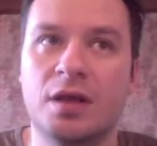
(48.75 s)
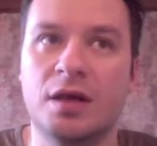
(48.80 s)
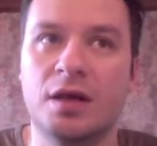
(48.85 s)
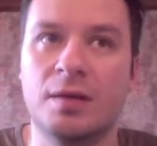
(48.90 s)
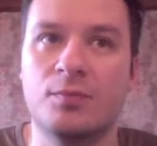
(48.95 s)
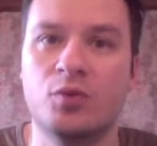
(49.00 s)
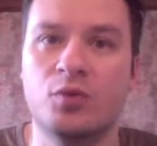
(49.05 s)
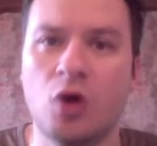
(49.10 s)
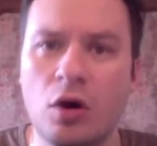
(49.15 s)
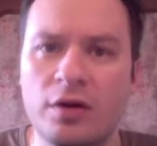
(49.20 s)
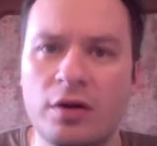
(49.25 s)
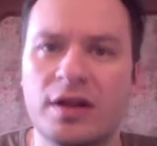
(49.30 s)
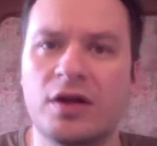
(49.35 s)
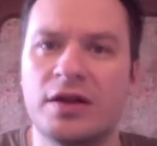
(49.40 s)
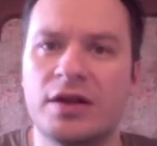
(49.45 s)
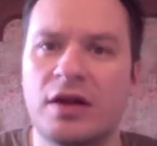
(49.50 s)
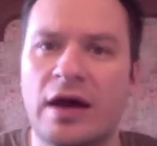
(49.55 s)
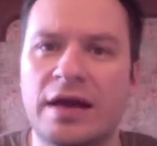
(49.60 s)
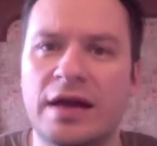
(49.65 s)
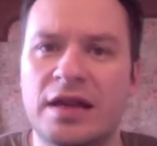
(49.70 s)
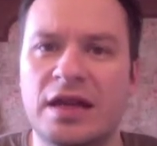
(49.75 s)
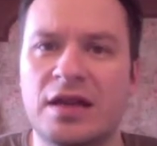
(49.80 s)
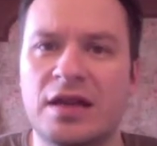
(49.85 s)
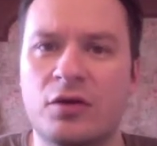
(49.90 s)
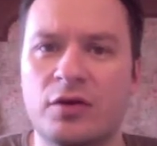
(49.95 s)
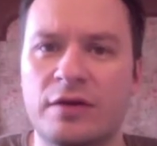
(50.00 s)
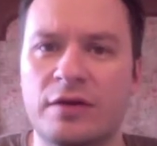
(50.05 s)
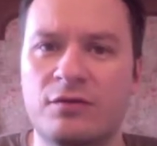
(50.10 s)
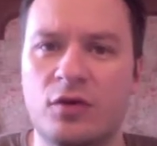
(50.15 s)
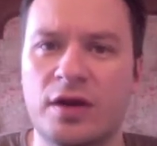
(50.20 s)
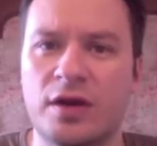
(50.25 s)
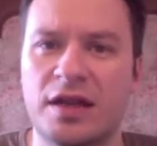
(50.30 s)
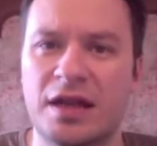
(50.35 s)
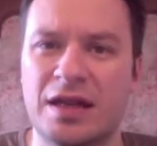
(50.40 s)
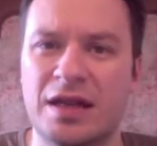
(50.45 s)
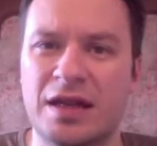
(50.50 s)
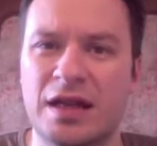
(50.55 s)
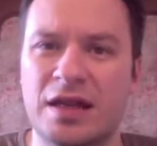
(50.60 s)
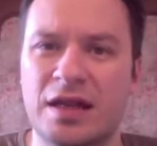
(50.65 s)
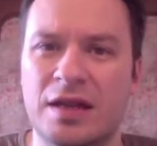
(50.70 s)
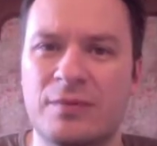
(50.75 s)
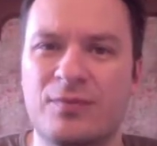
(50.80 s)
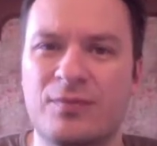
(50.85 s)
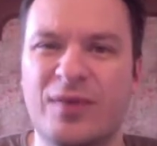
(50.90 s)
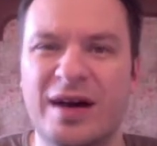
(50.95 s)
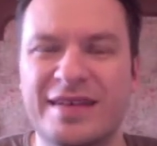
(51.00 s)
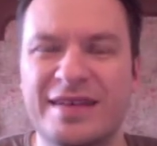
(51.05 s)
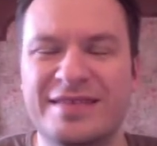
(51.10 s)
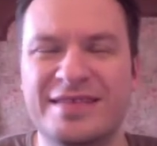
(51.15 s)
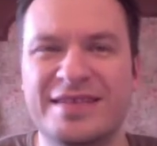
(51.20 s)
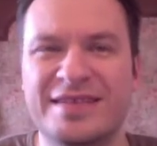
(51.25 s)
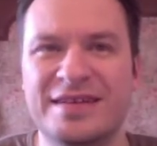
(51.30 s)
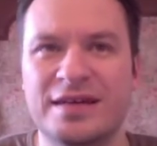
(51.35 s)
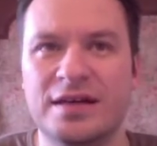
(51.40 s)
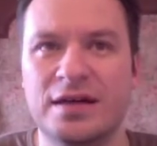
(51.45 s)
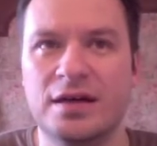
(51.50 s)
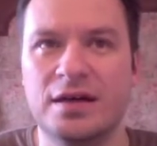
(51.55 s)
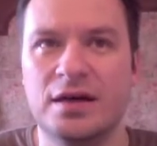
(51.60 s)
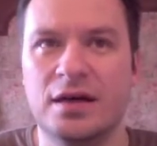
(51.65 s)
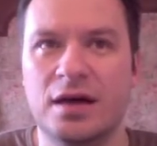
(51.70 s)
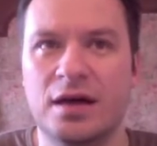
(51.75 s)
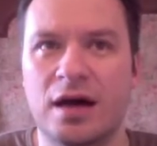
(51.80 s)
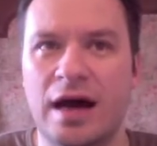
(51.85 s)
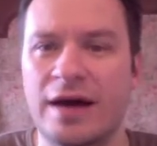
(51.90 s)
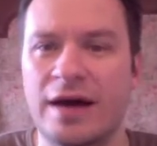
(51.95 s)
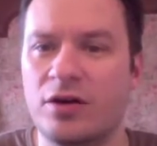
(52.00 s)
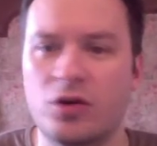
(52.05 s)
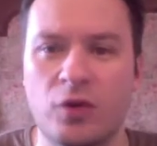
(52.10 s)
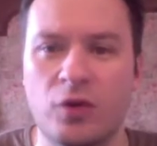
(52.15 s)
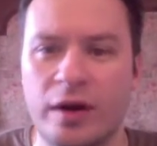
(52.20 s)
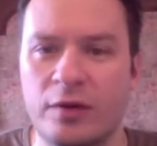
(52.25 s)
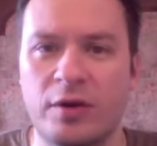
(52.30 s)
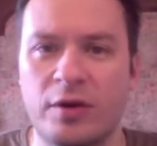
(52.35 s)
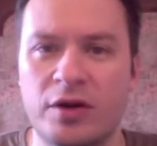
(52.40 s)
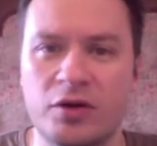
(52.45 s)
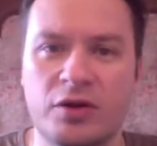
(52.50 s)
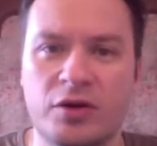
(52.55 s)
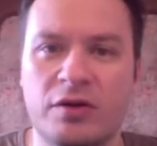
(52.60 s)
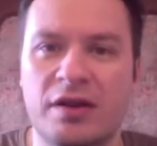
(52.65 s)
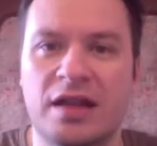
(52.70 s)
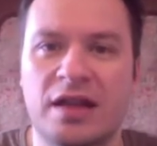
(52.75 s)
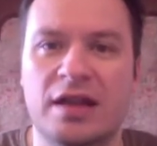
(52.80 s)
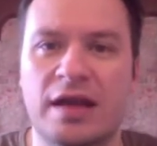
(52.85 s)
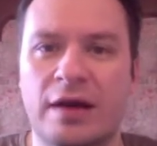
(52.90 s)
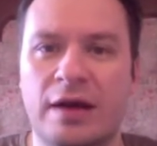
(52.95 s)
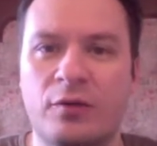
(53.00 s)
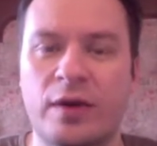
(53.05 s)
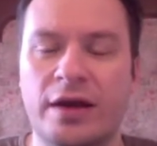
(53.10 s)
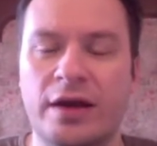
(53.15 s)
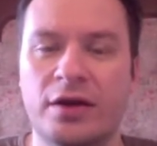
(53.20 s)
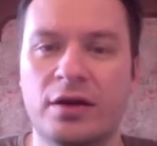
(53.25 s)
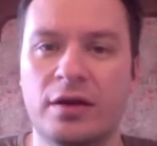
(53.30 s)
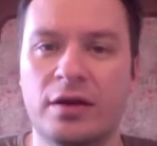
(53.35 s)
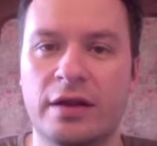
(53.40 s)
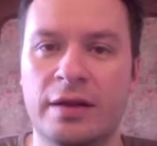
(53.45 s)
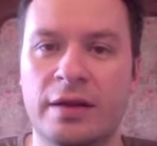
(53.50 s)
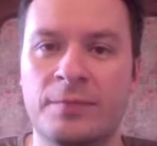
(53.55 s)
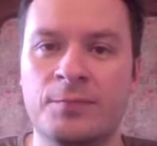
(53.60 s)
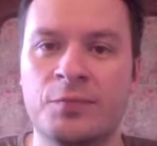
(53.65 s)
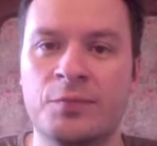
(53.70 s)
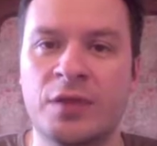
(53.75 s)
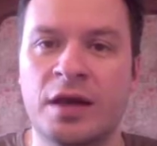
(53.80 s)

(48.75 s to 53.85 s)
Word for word: ProZ also has its own invoicing system, but I don't know anyone who uses that regularly.